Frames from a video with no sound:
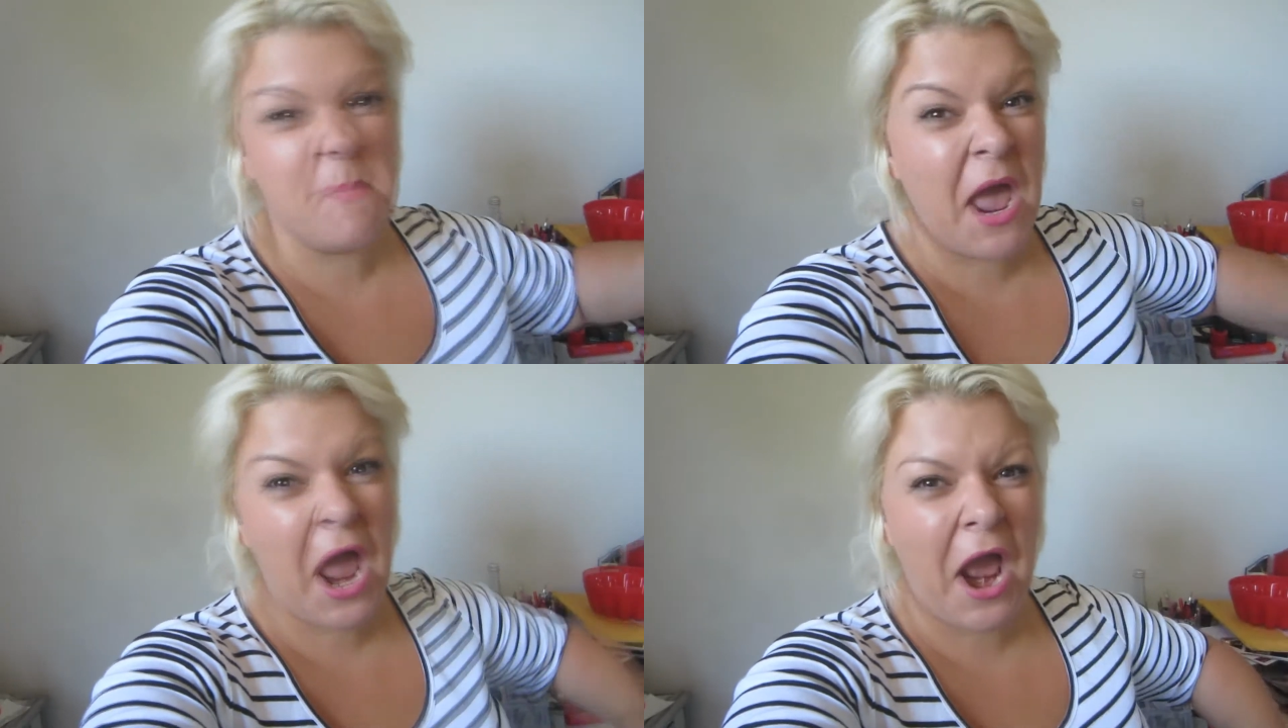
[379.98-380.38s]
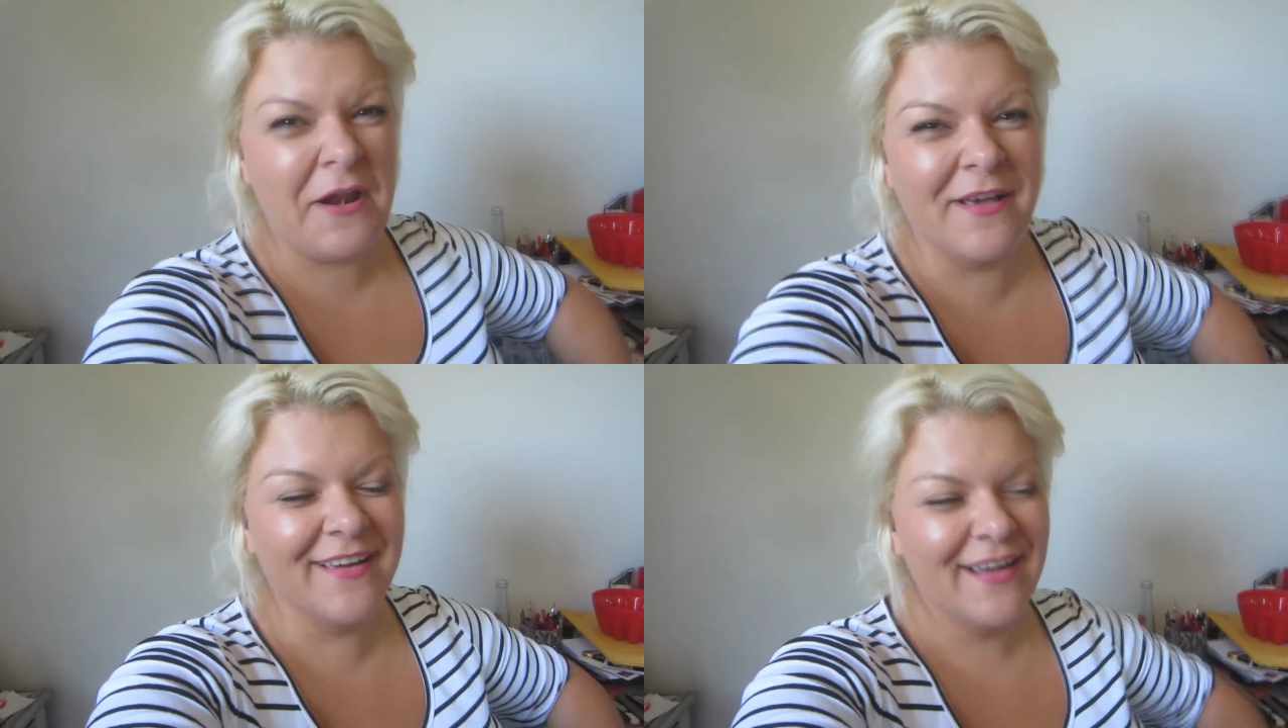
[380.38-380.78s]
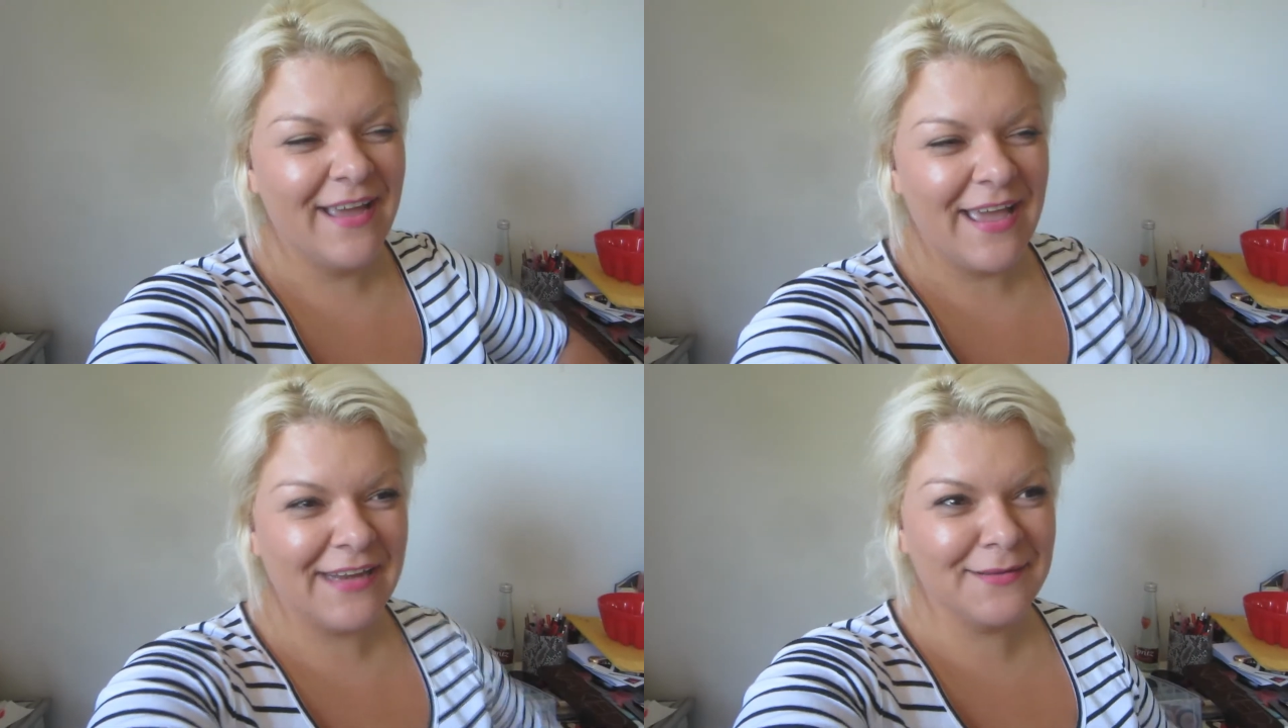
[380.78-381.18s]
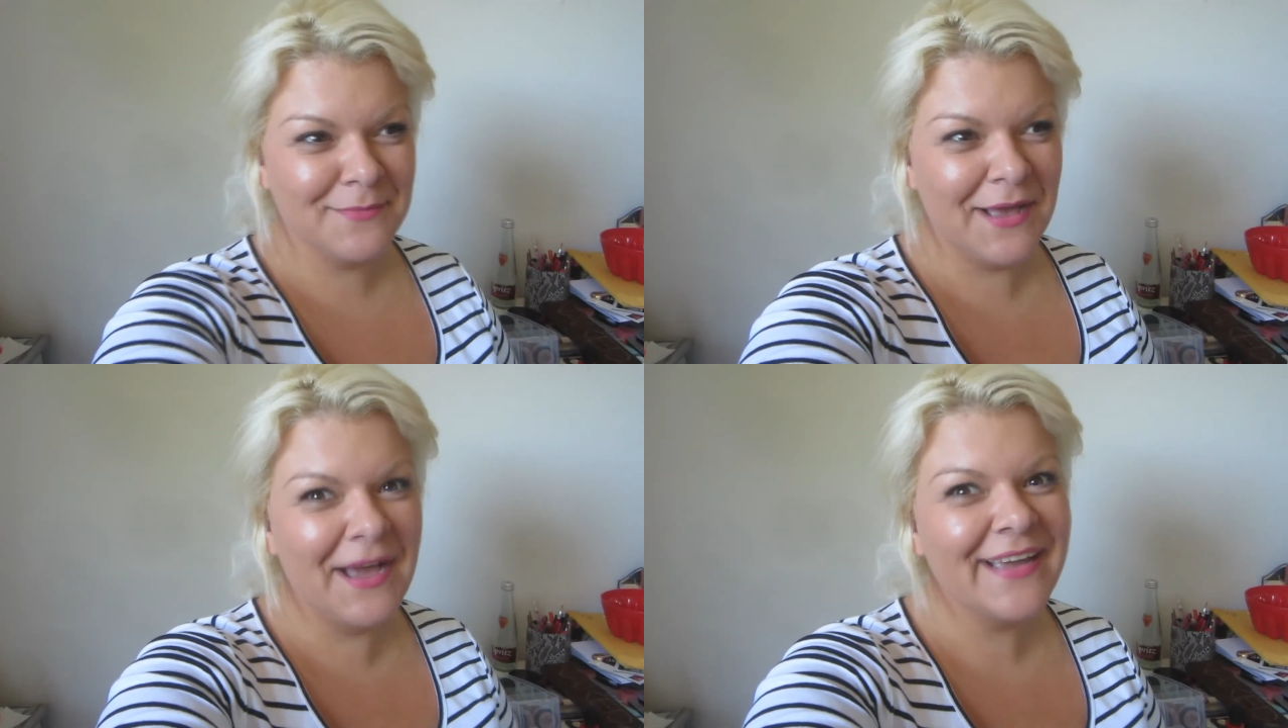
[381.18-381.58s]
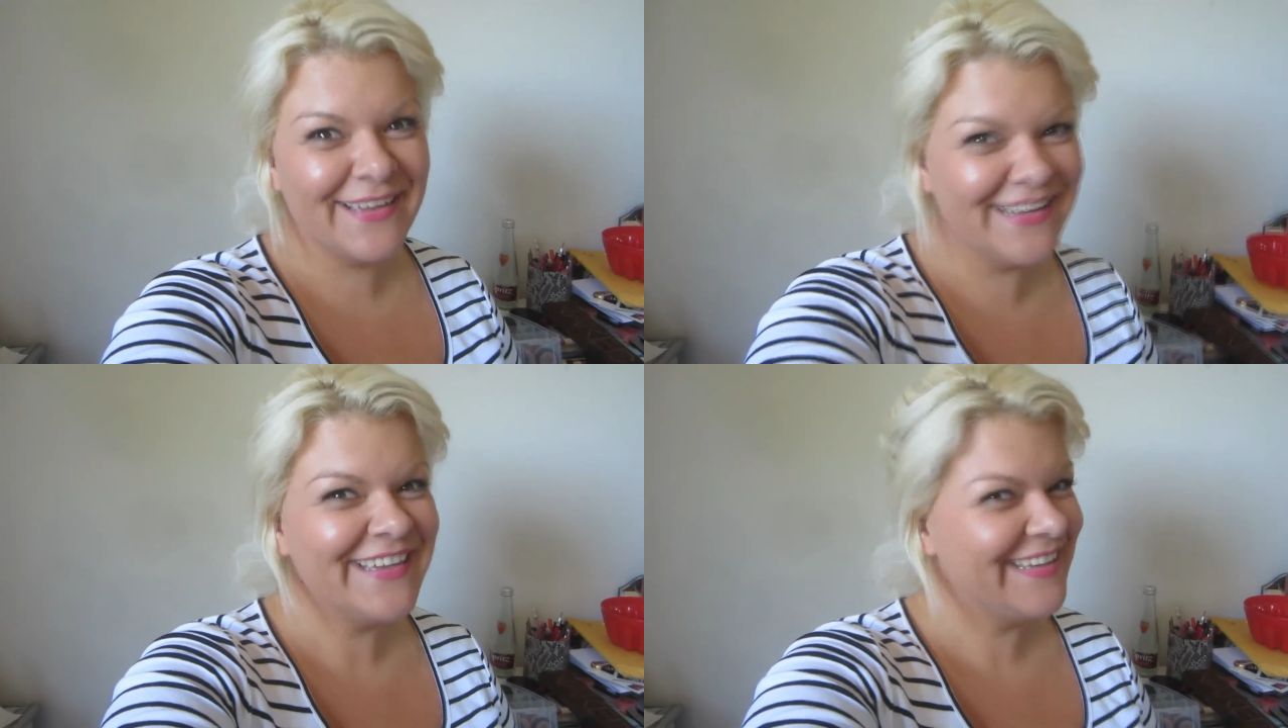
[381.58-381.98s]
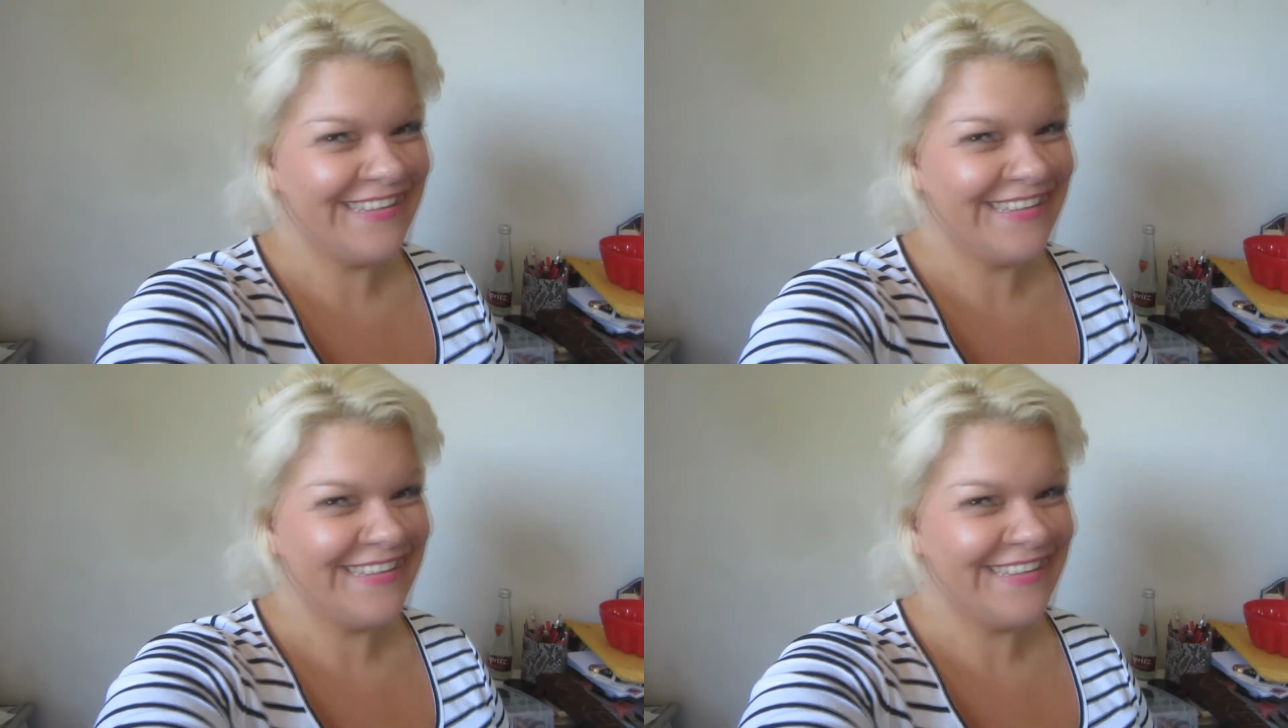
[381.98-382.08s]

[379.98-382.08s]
man," and I'm like,